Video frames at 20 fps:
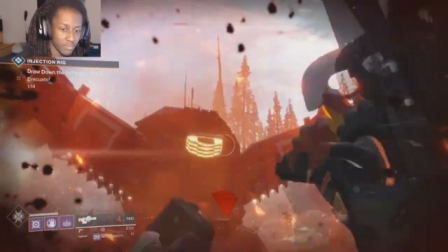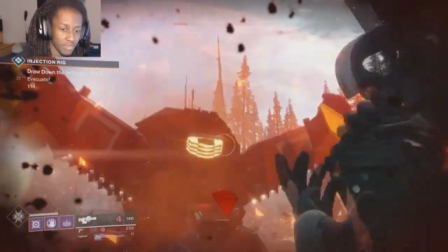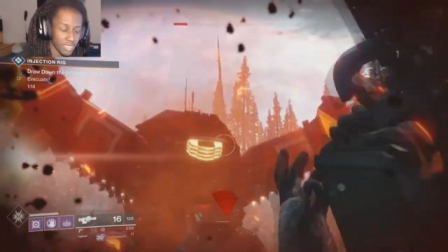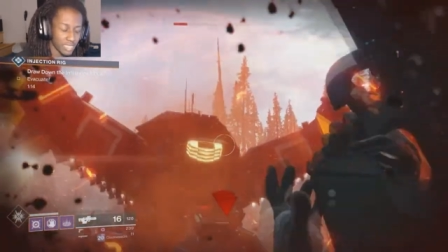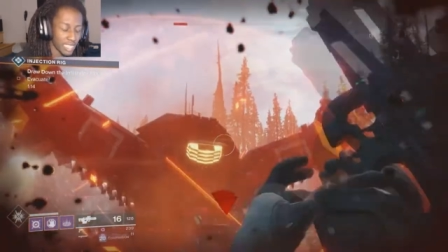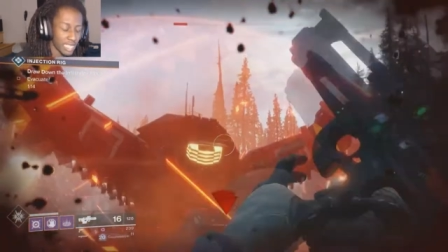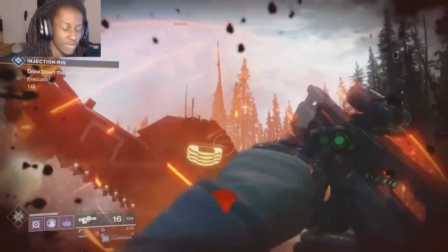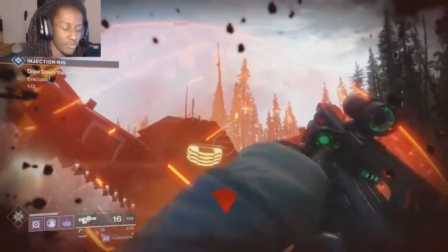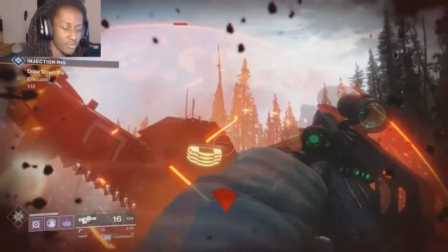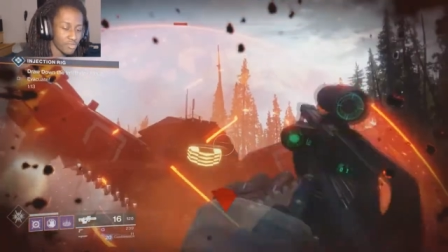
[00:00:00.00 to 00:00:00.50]

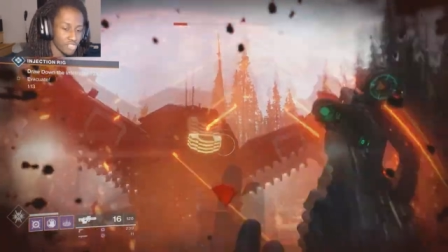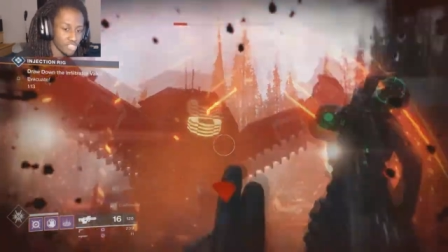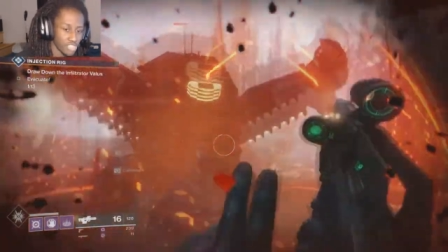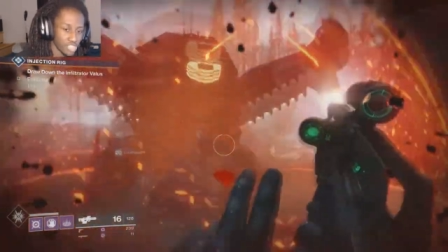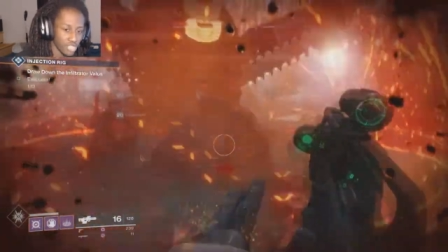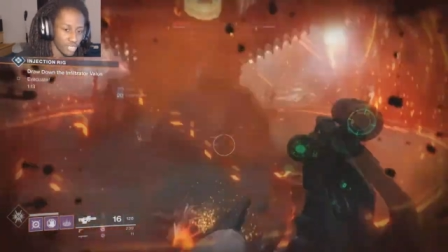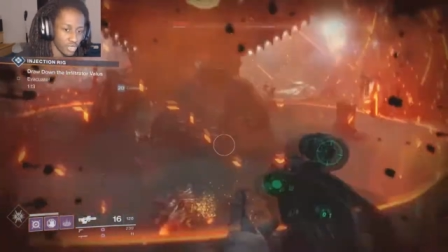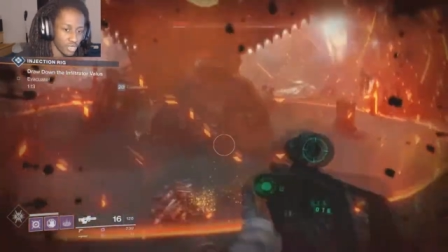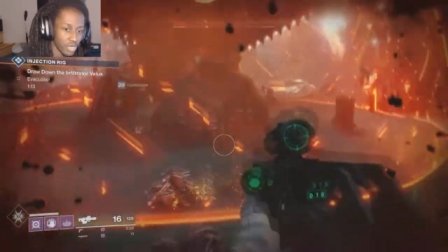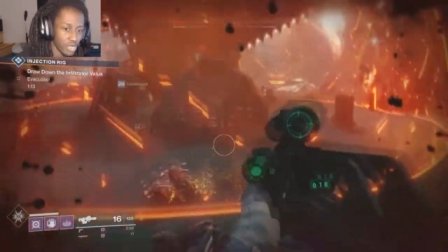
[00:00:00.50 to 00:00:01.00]
Being able
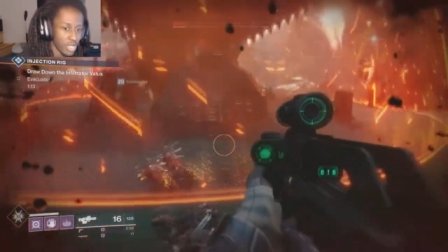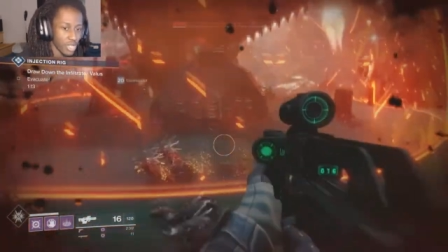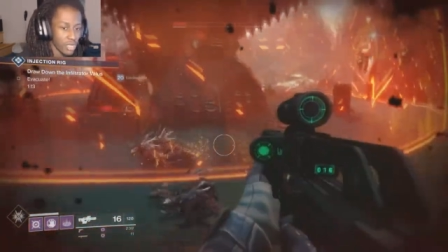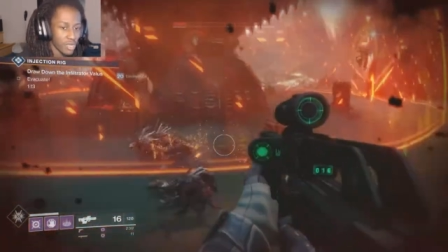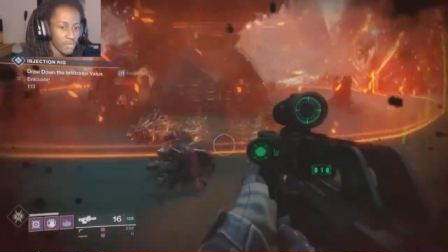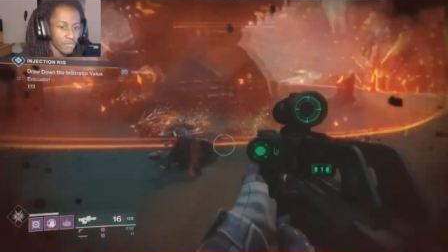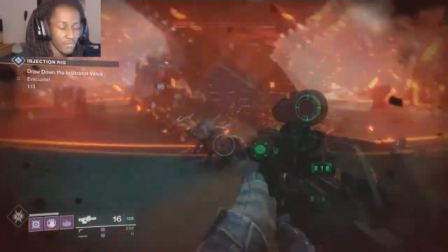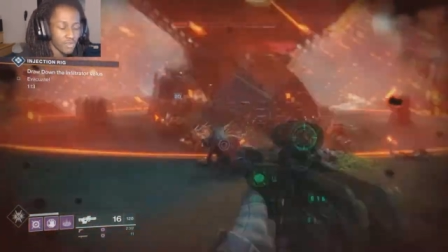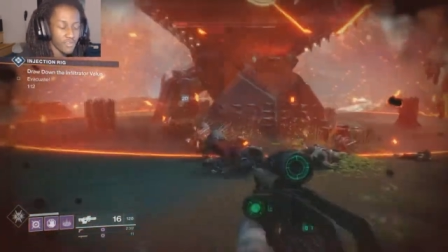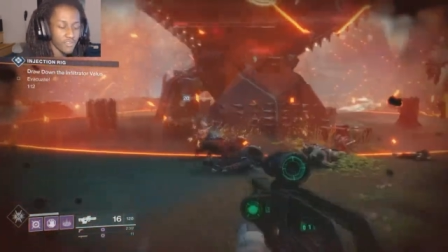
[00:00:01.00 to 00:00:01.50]
to
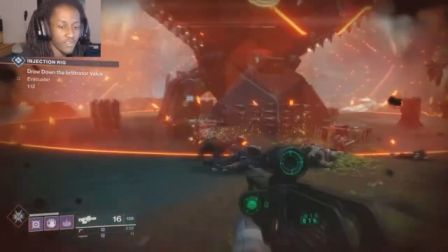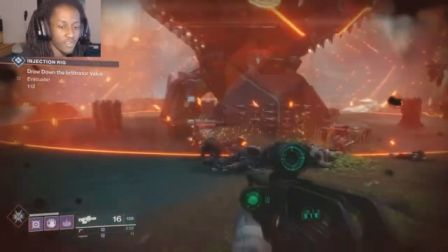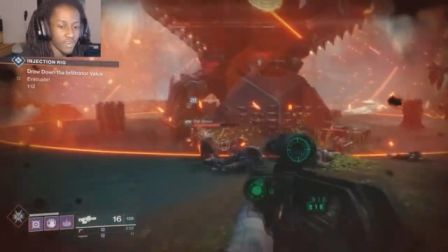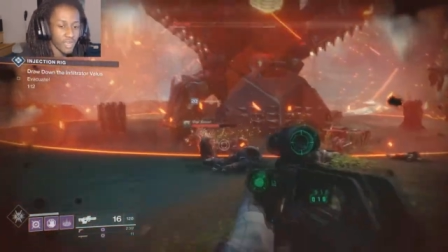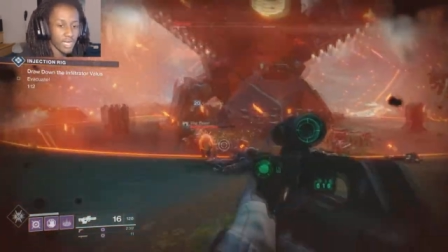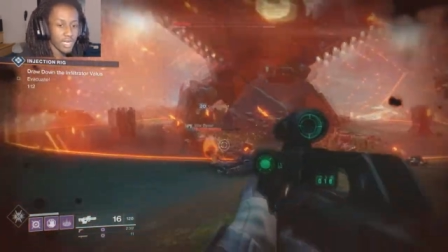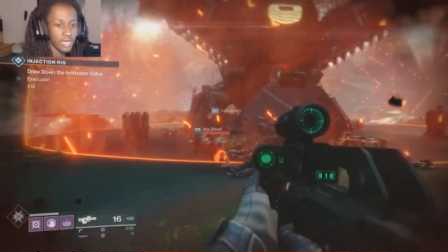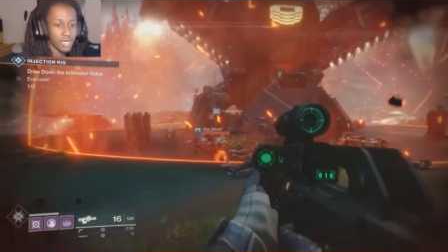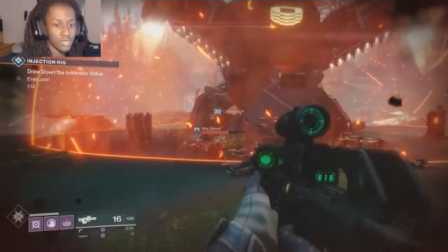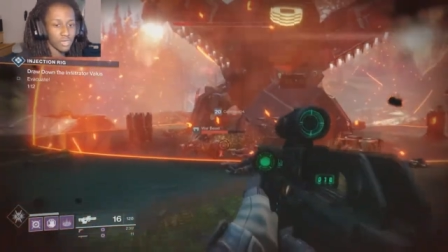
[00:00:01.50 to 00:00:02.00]
move
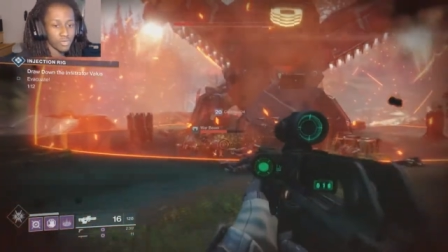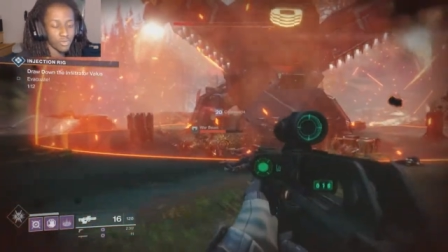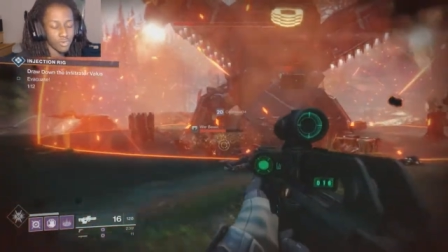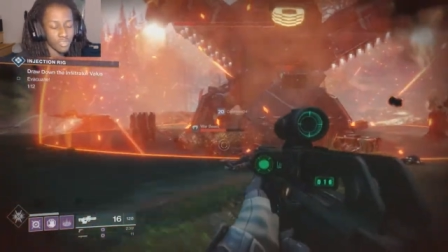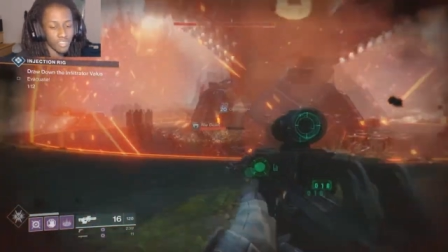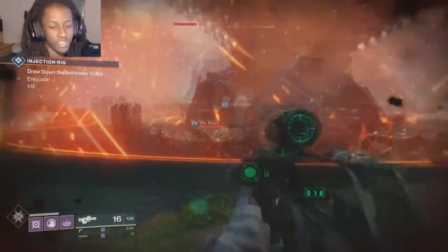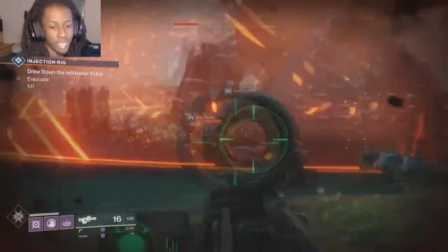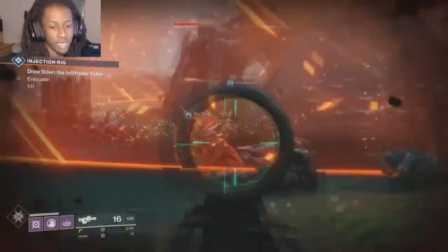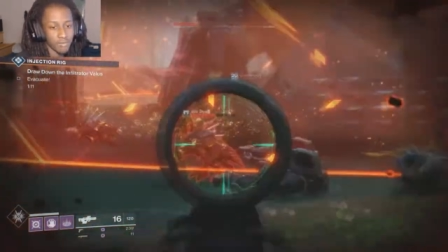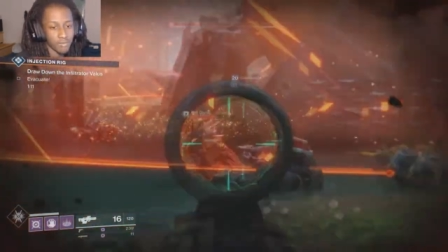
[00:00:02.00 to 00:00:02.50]
around
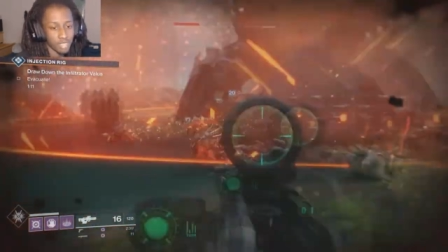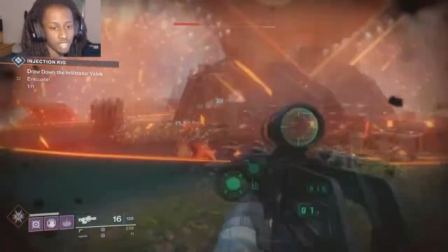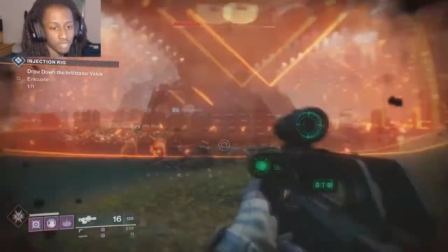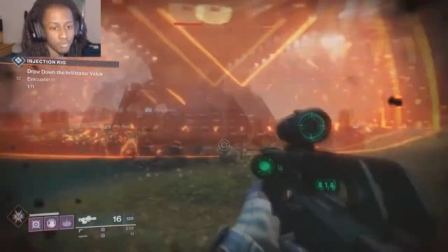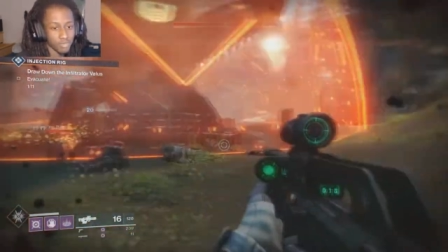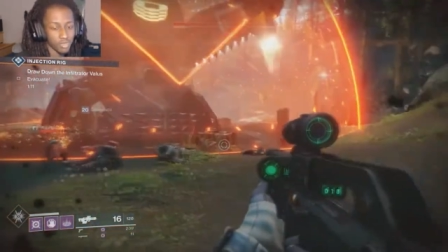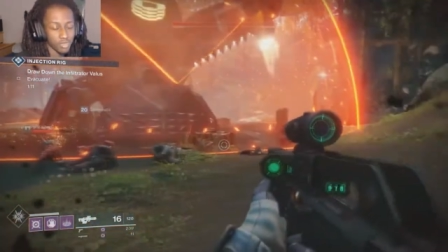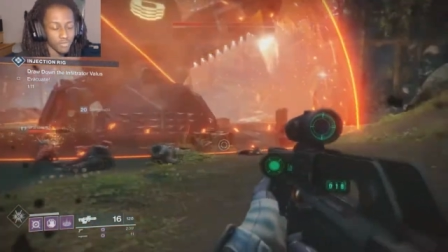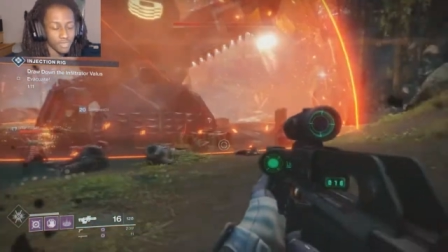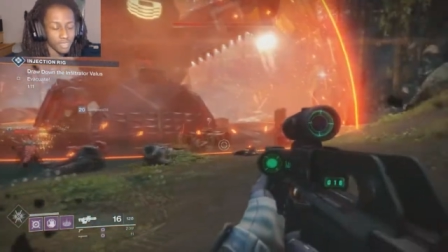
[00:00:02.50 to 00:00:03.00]
with that much
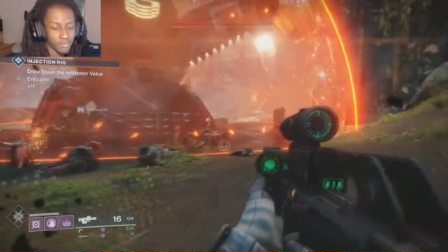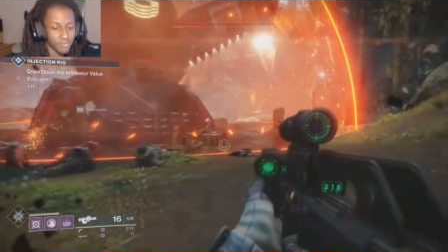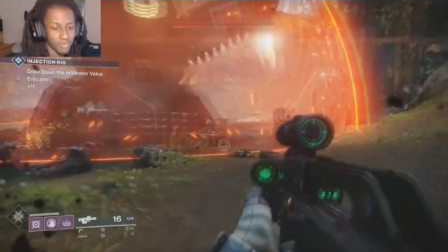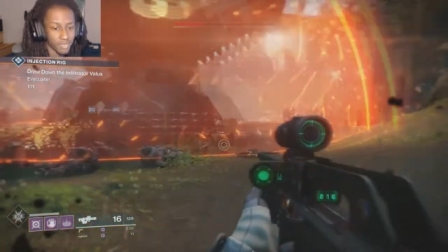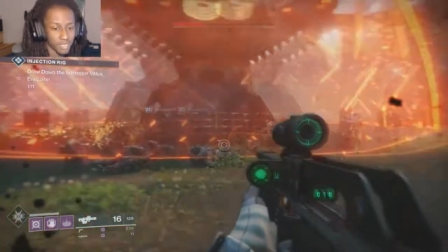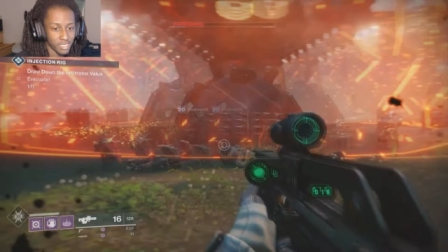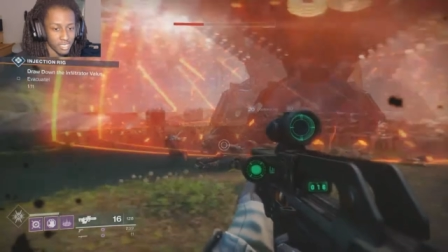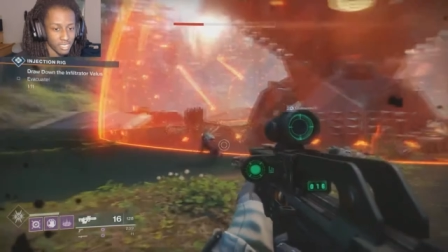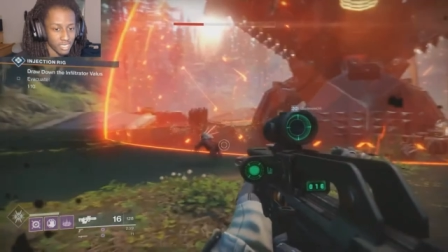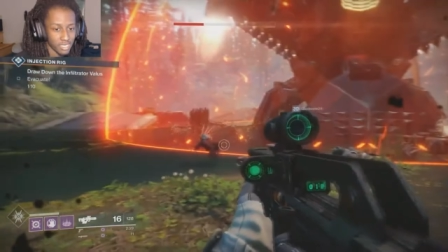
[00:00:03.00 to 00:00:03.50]
movement
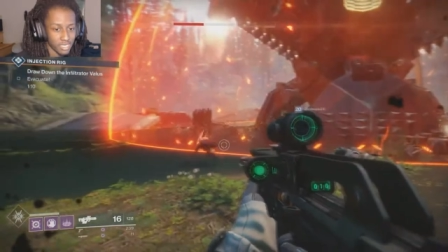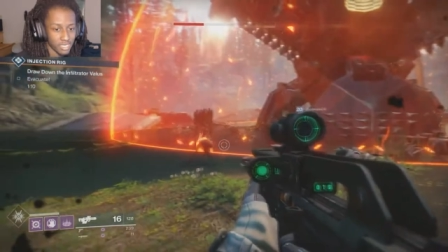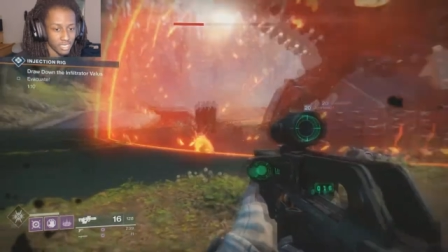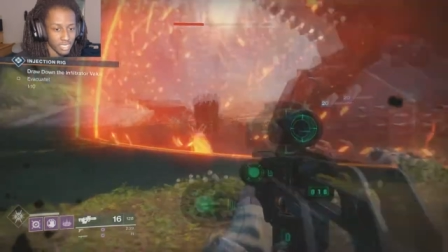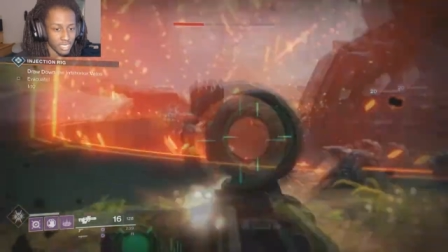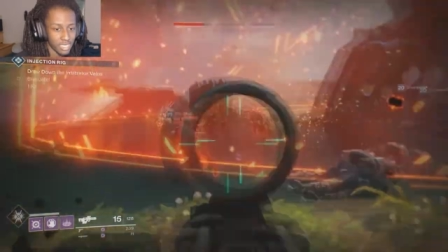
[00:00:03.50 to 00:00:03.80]
ability